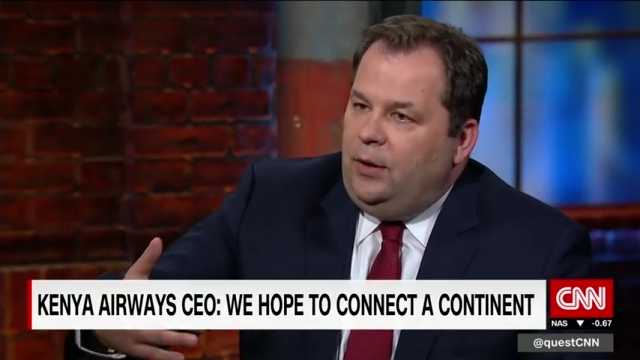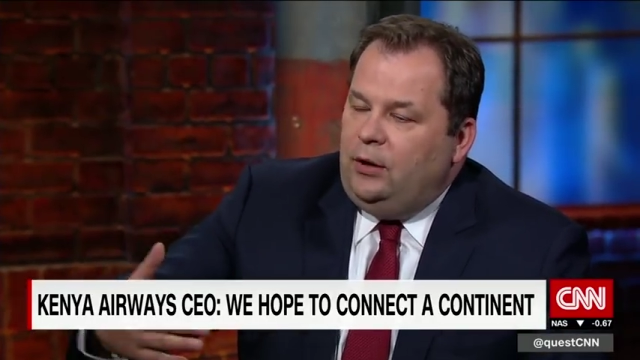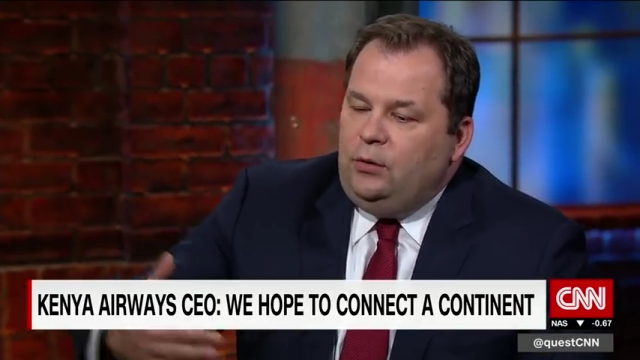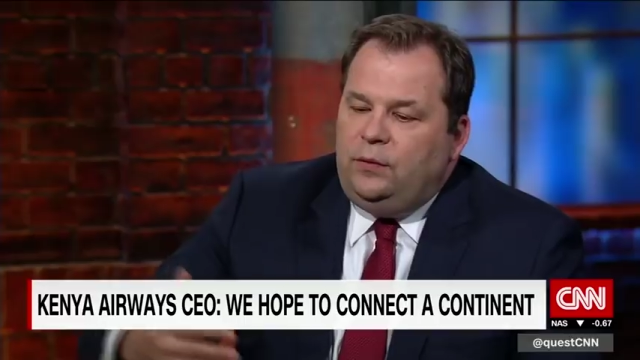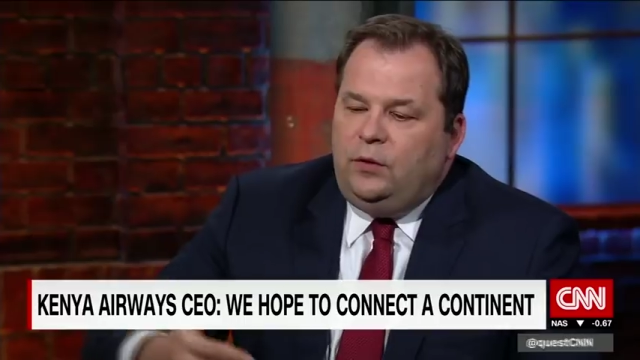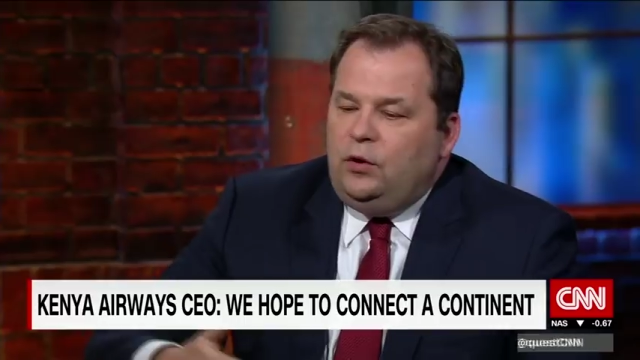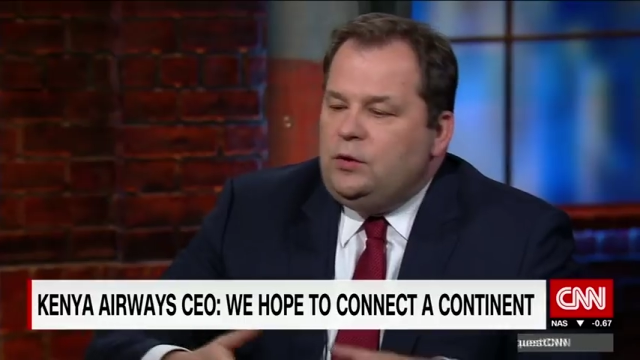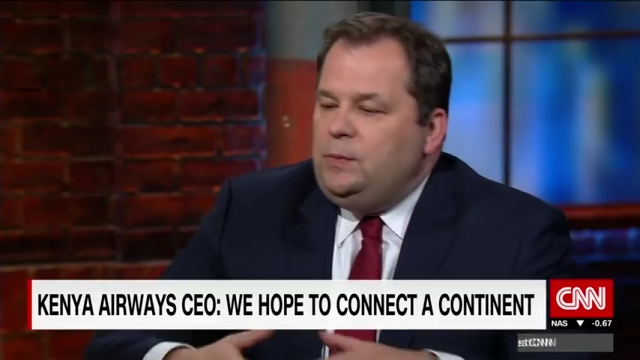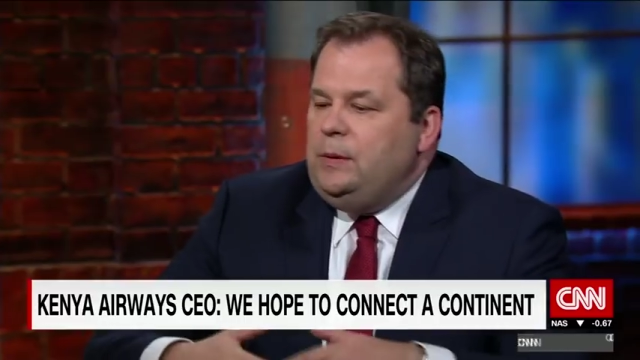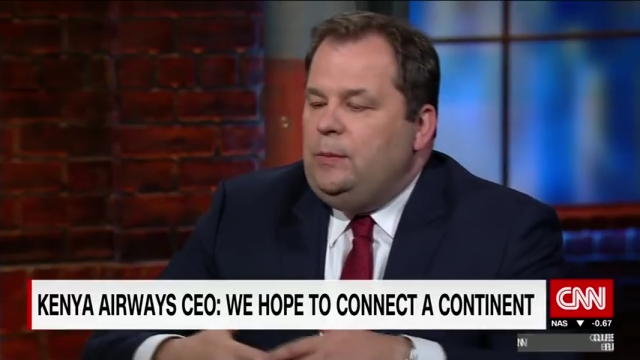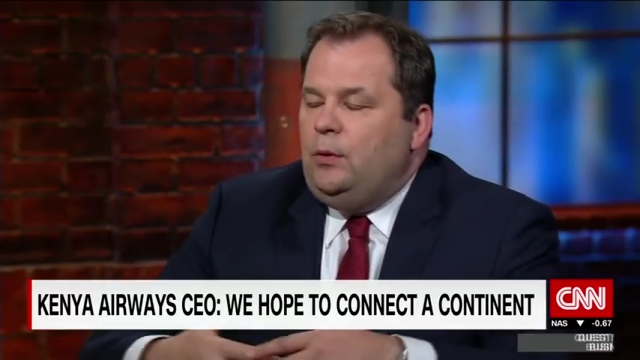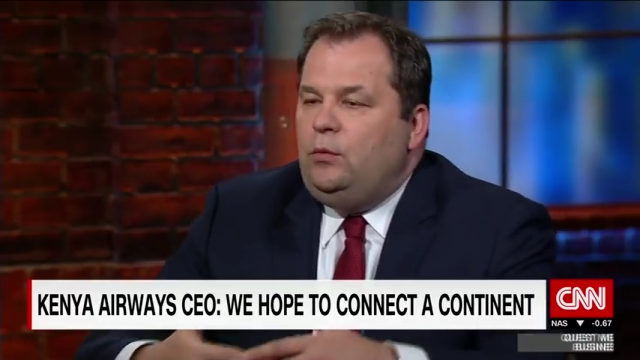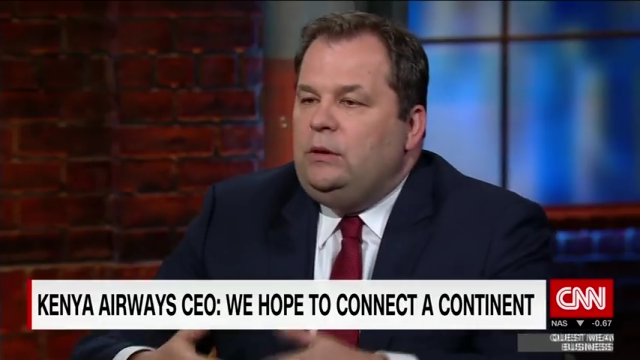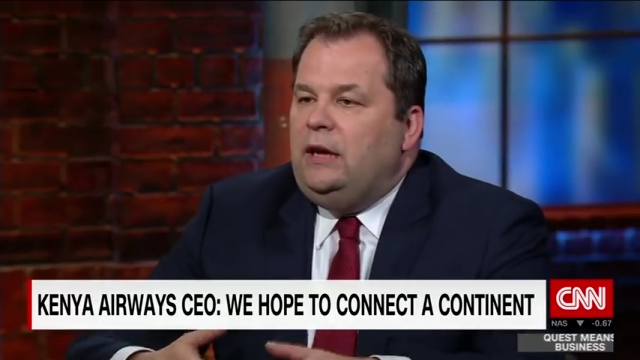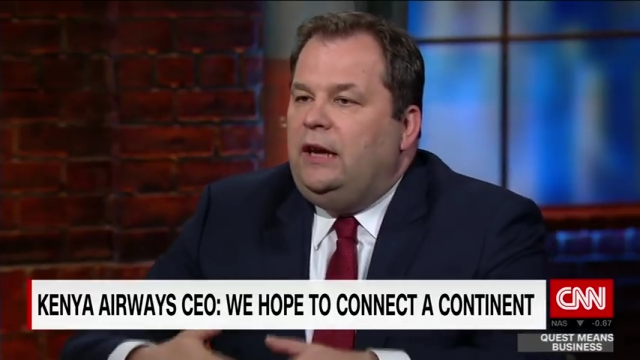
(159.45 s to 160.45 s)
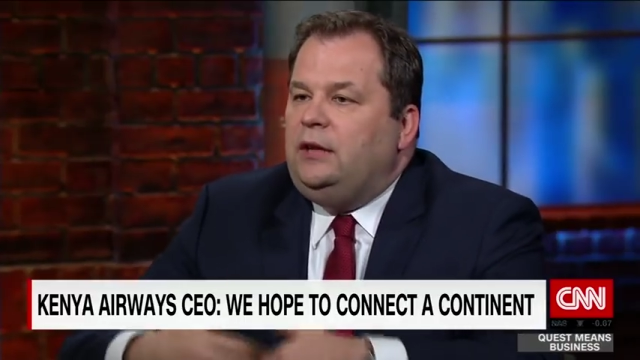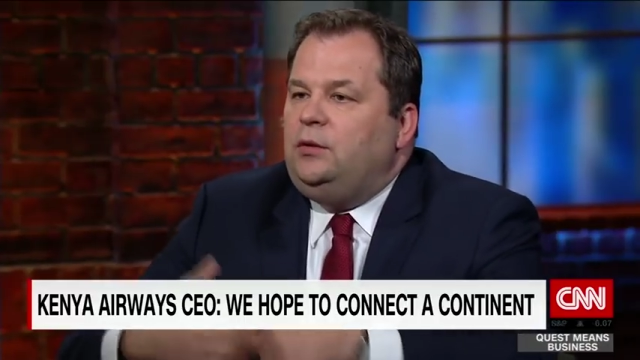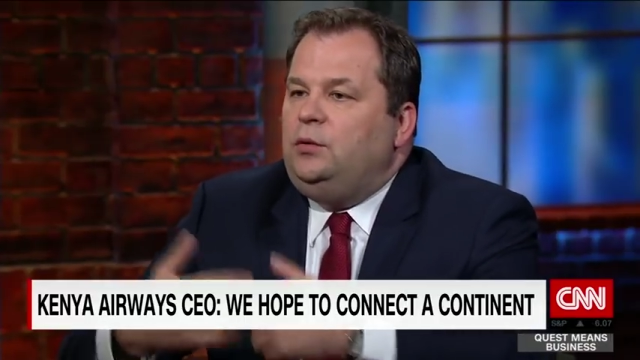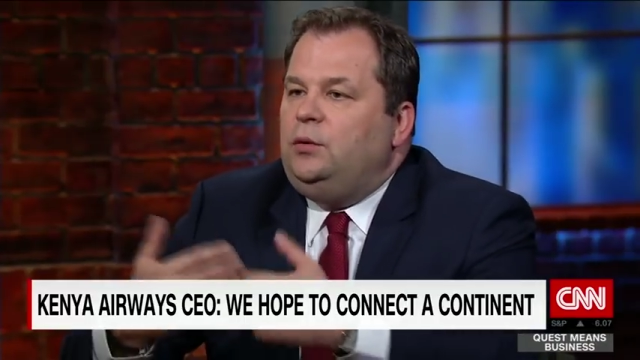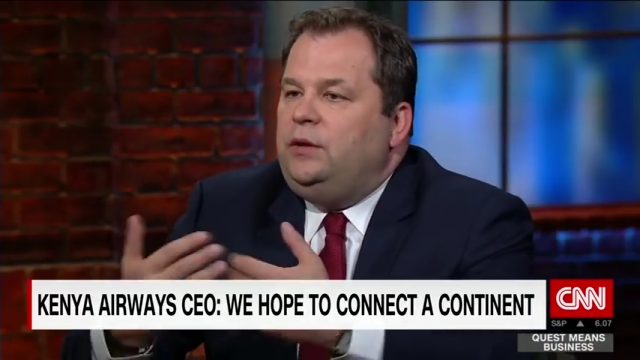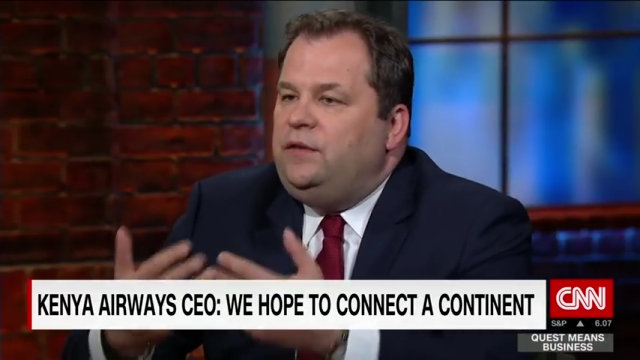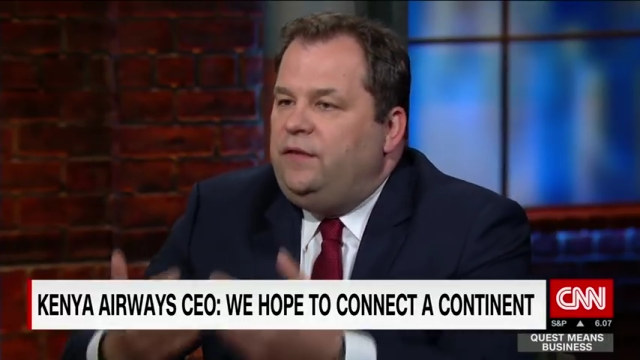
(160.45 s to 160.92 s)
And of course, people would like to
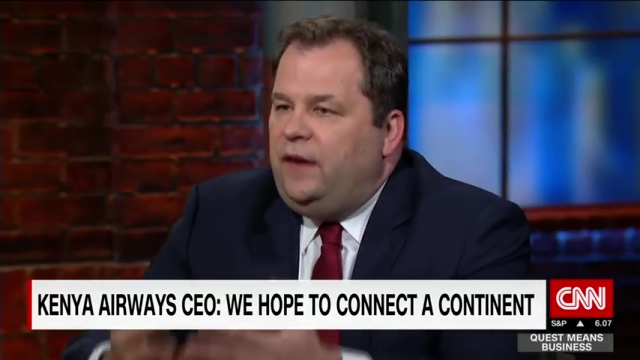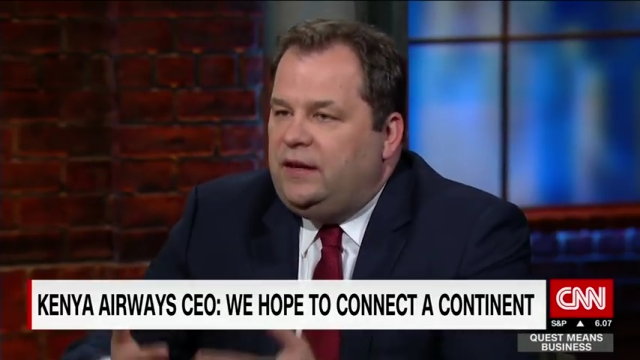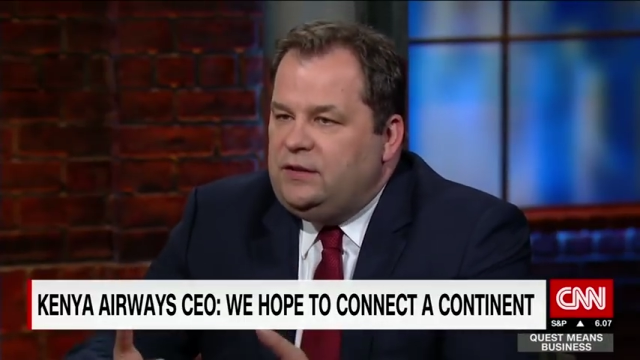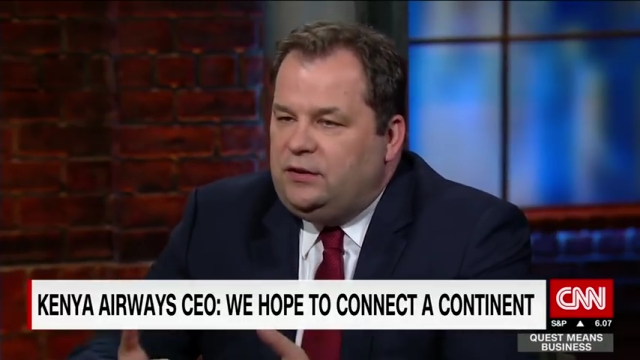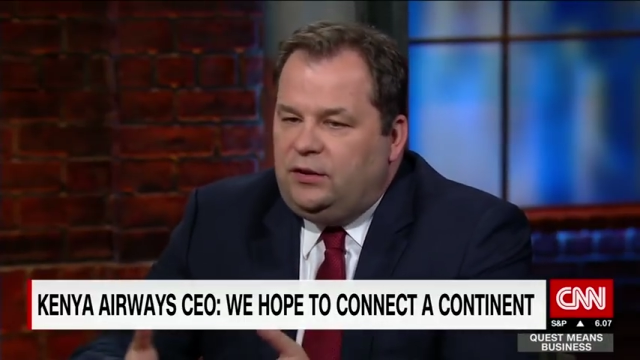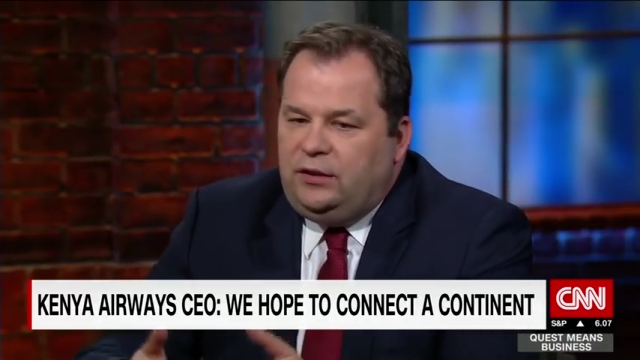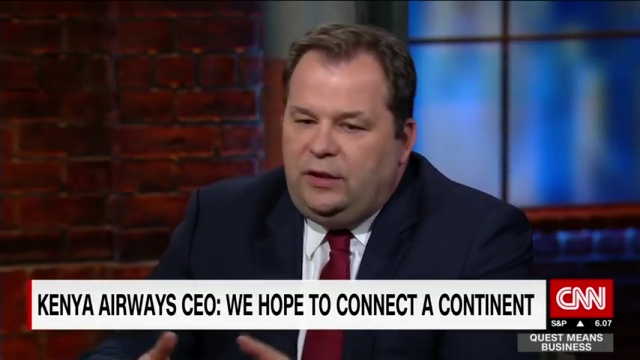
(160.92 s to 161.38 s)
do it faster.